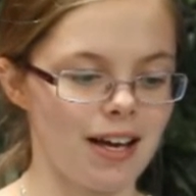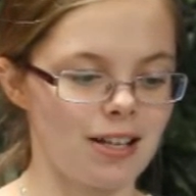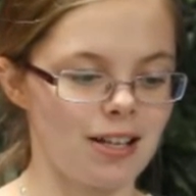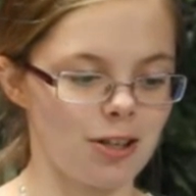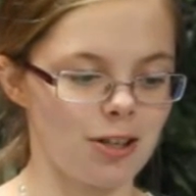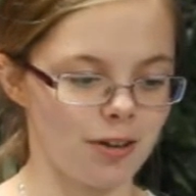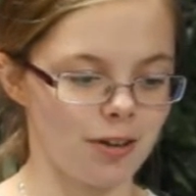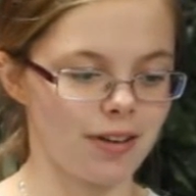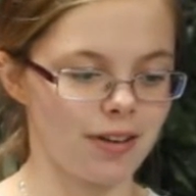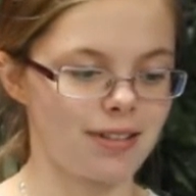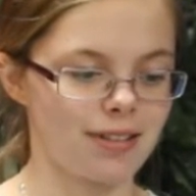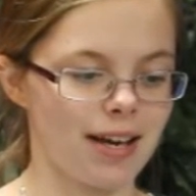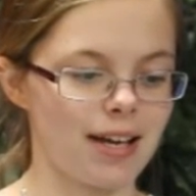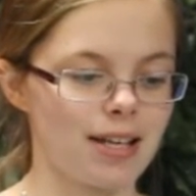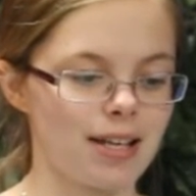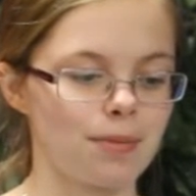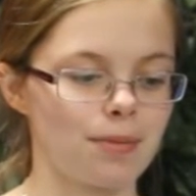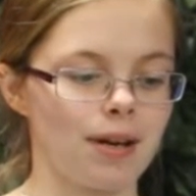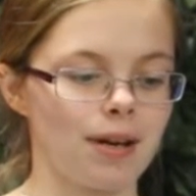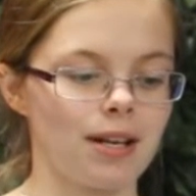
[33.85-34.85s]
Tutoring
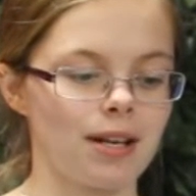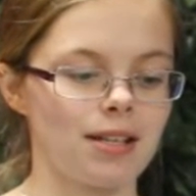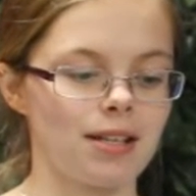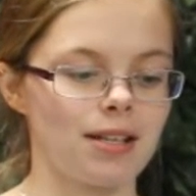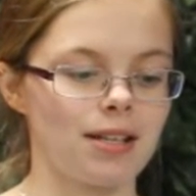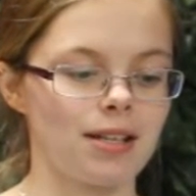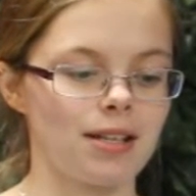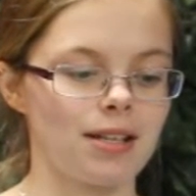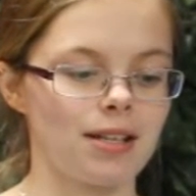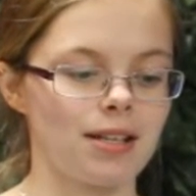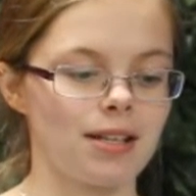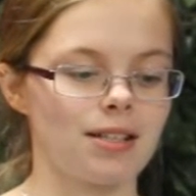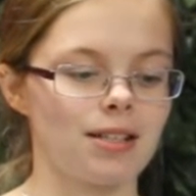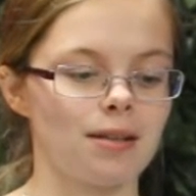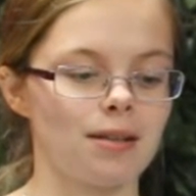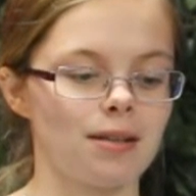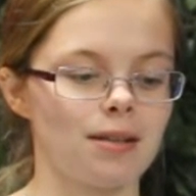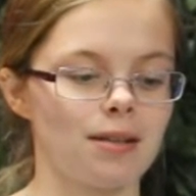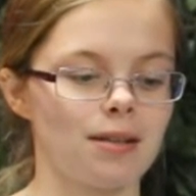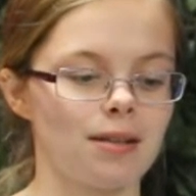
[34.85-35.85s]
takes place in the center
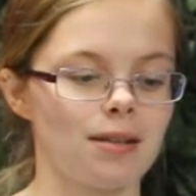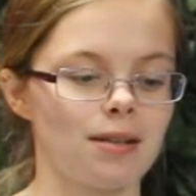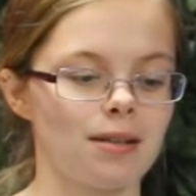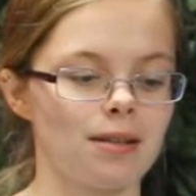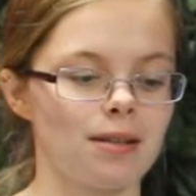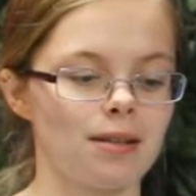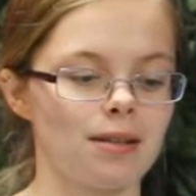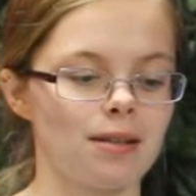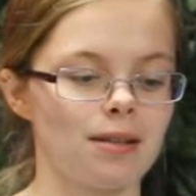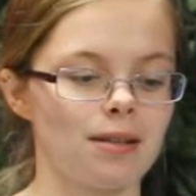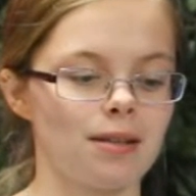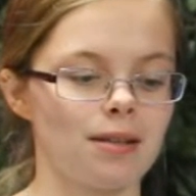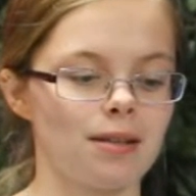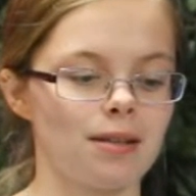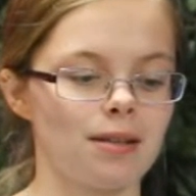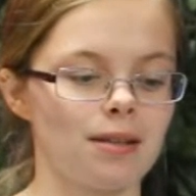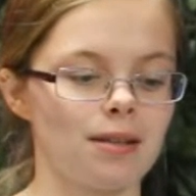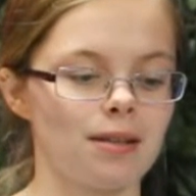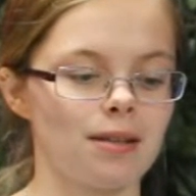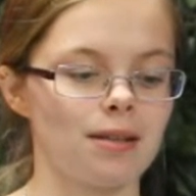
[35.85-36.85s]

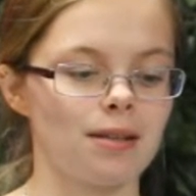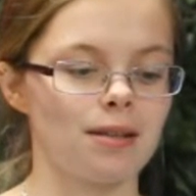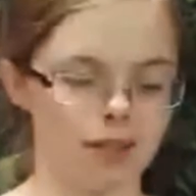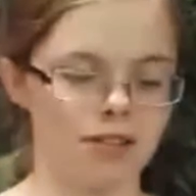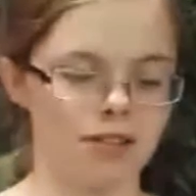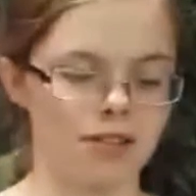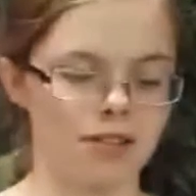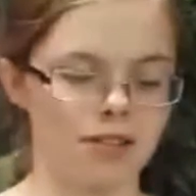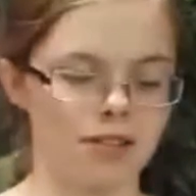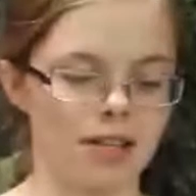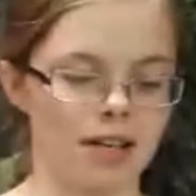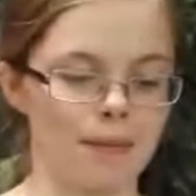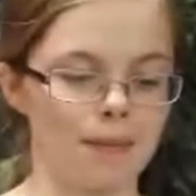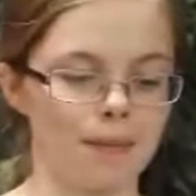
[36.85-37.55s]
Monday through Thursday.